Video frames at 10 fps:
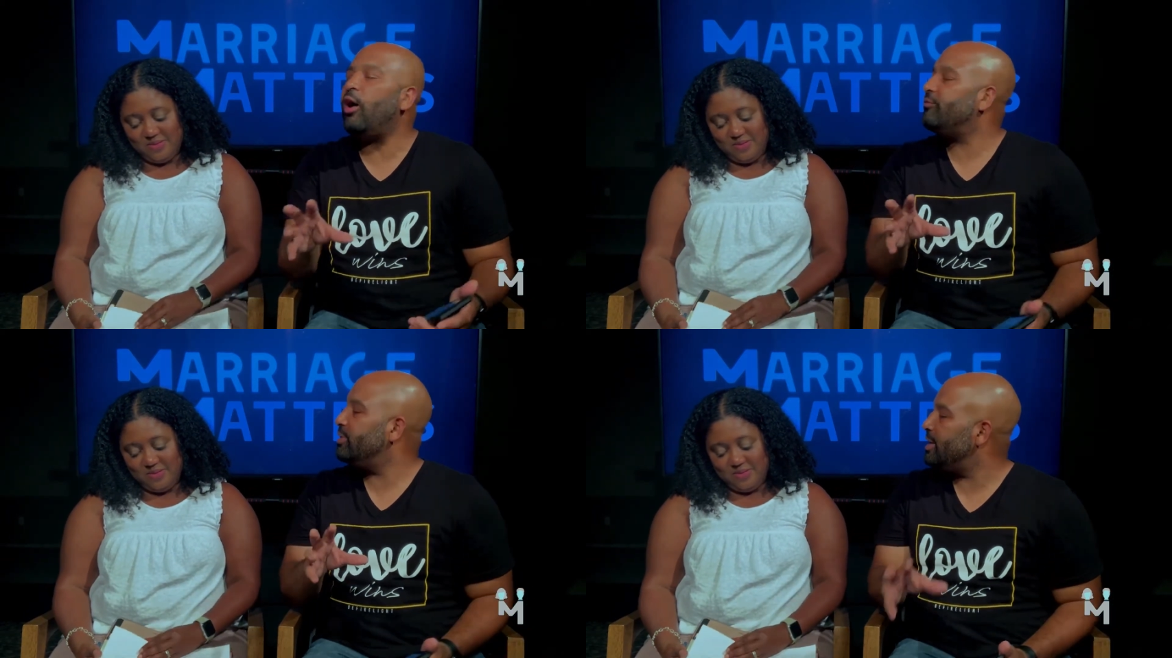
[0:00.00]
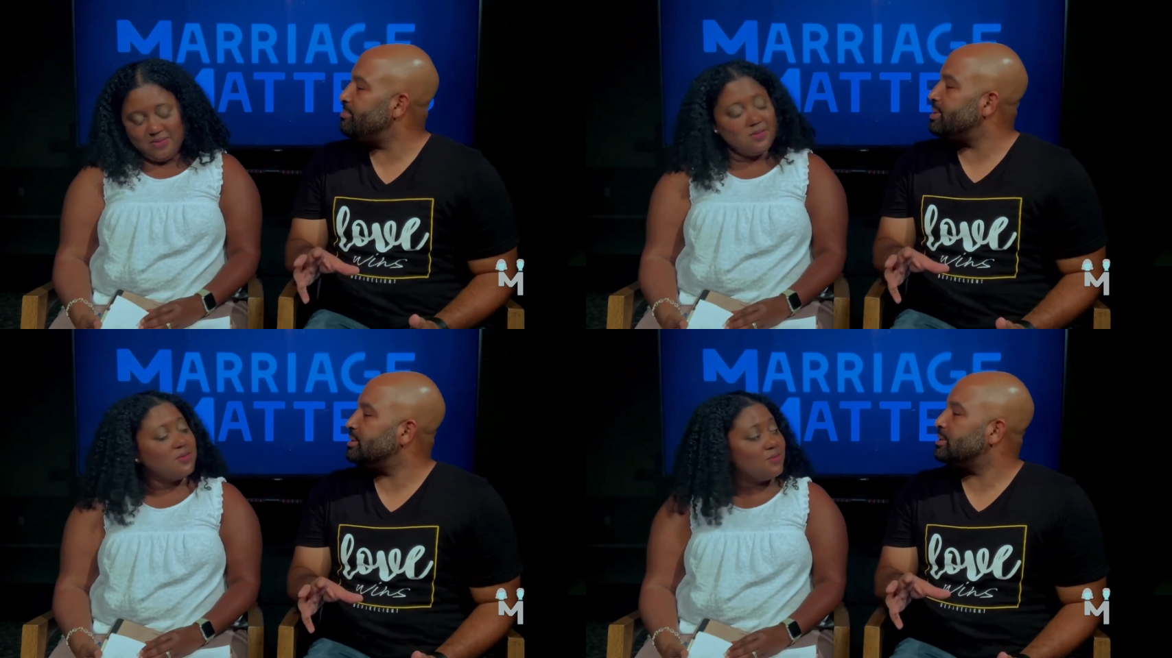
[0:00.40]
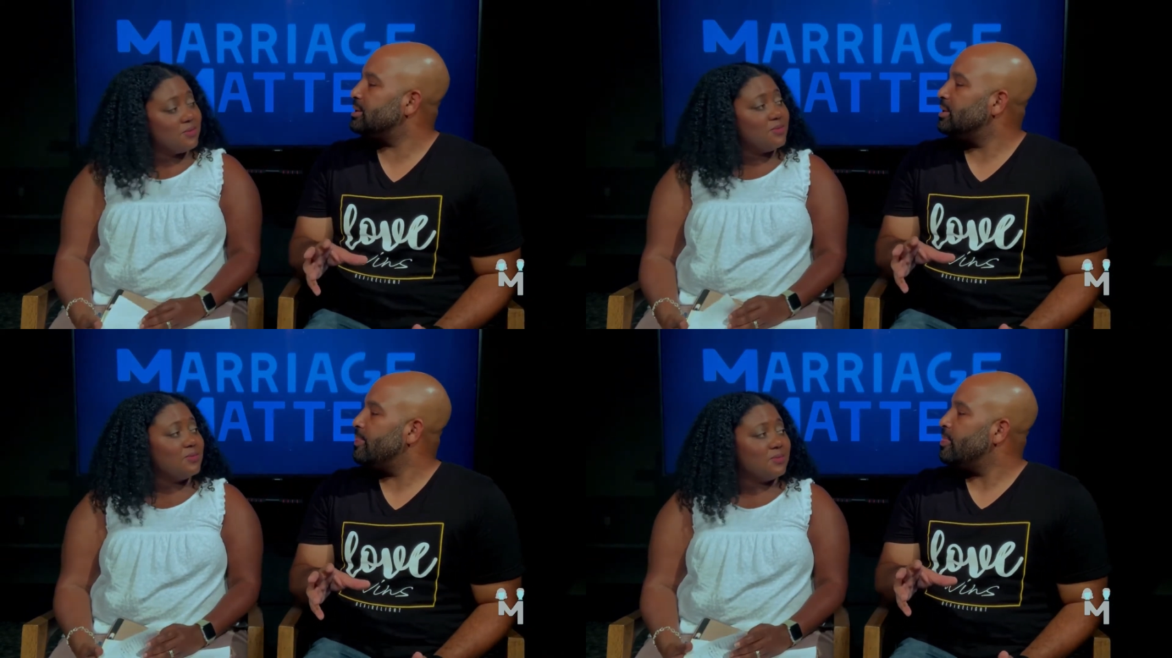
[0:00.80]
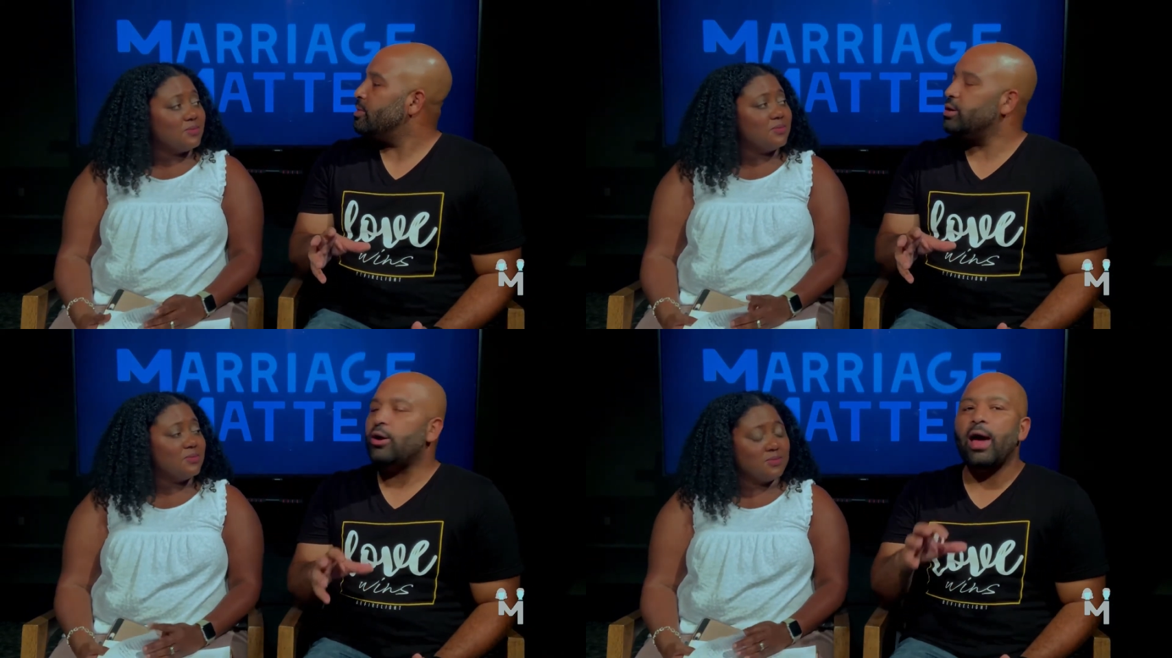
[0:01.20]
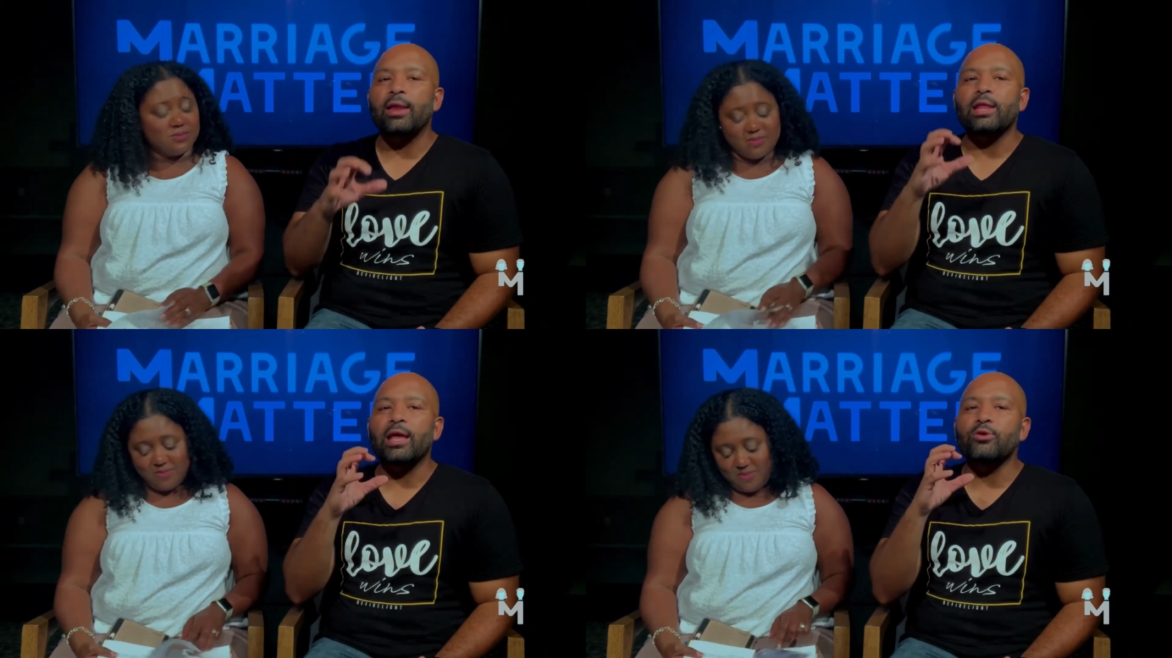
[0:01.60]
Speaker 1: off limits. Mm -hmm. You know,
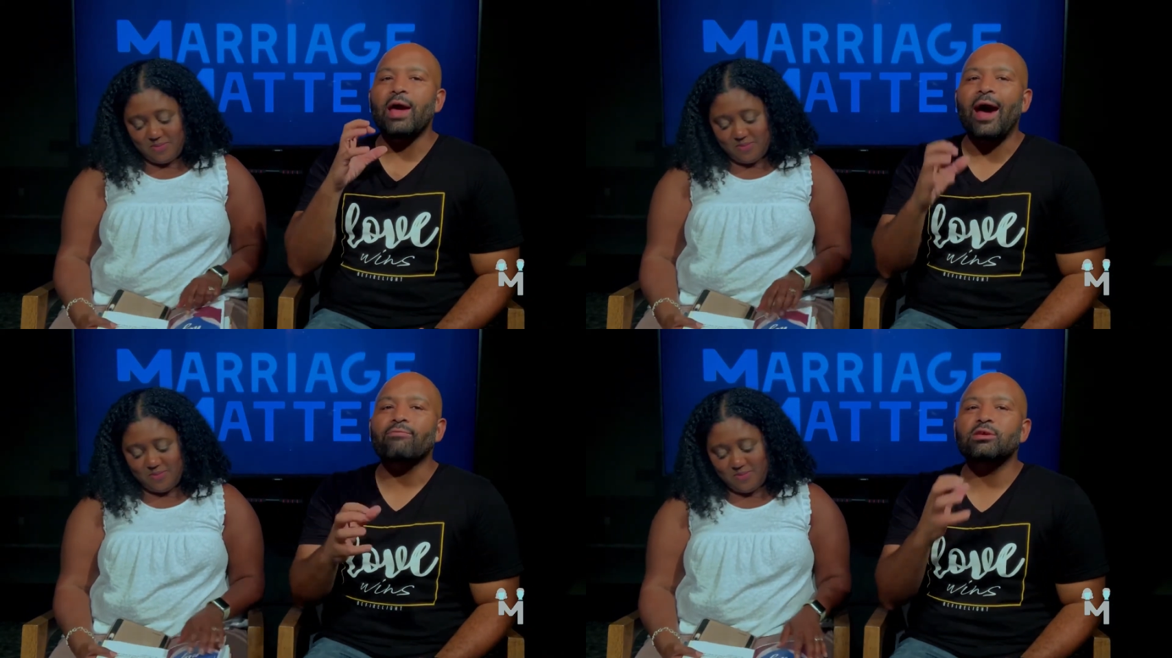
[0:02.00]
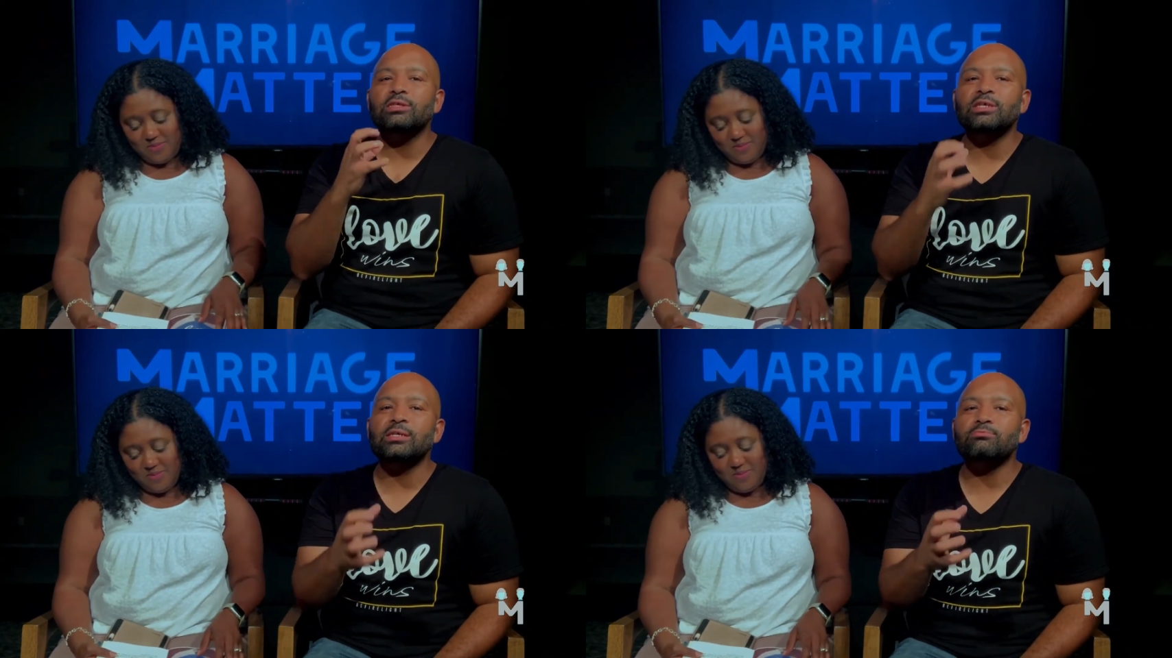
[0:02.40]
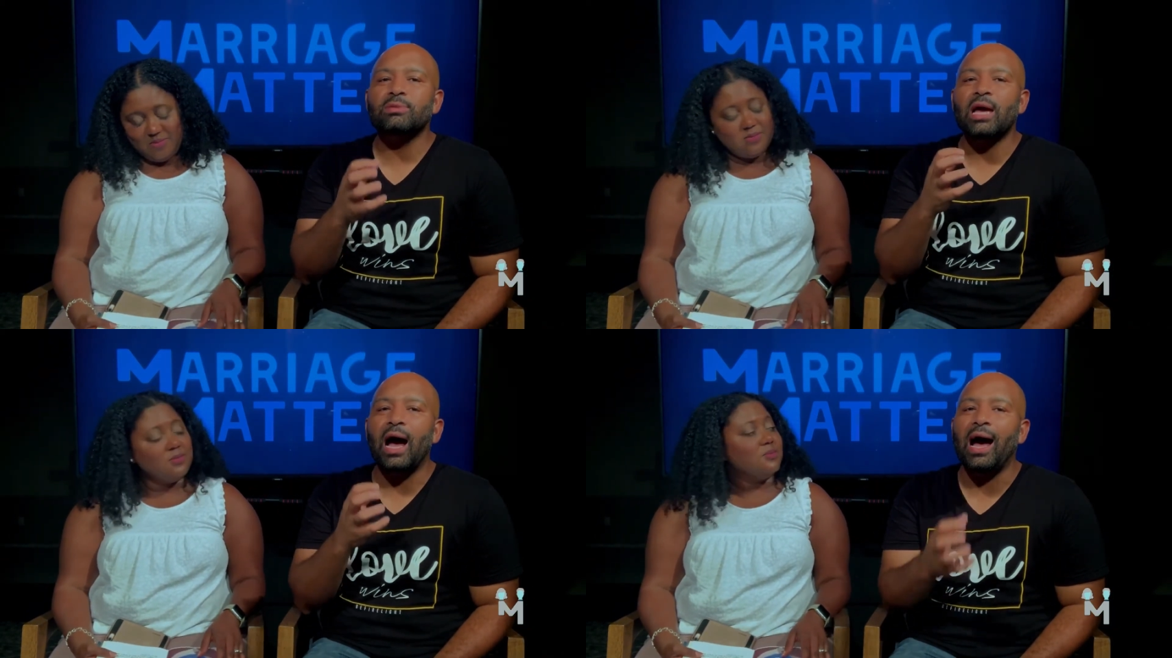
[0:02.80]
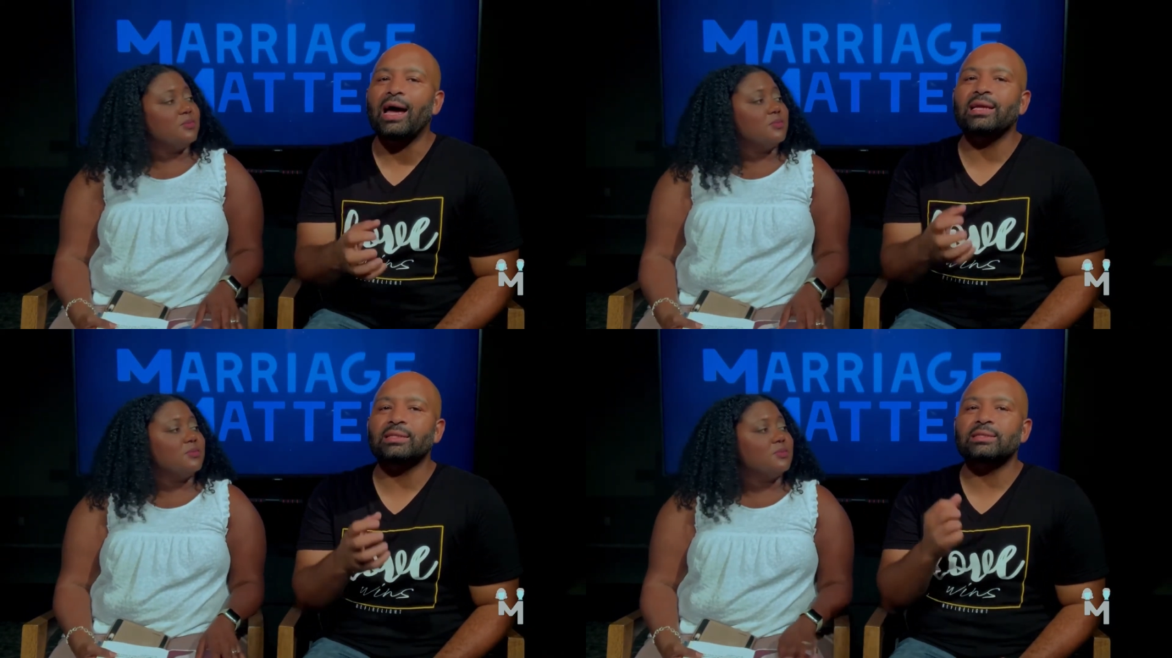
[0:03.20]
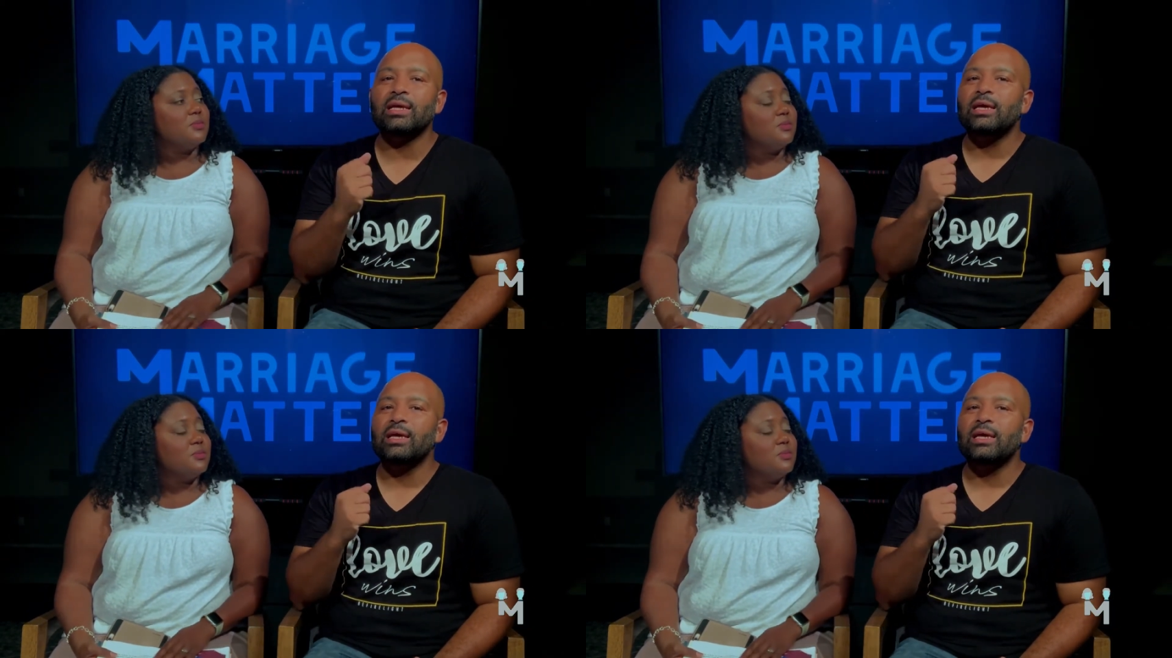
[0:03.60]
and, and you have to just be honest,